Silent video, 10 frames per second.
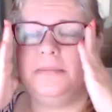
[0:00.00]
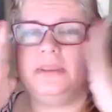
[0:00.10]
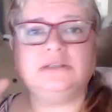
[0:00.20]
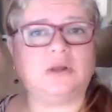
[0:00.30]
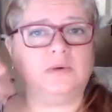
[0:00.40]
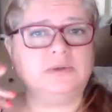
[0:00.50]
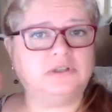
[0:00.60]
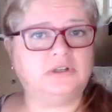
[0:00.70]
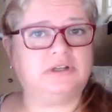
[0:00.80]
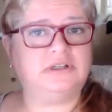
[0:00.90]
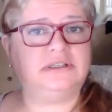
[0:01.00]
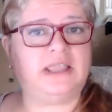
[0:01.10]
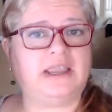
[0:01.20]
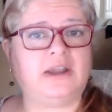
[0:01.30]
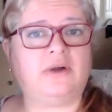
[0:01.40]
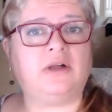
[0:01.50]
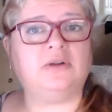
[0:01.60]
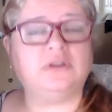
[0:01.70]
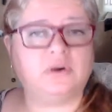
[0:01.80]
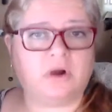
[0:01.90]
It's always good to air out
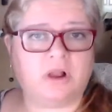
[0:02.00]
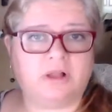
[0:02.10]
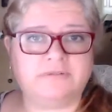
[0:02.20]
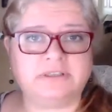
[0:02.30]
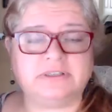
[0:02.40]
your office.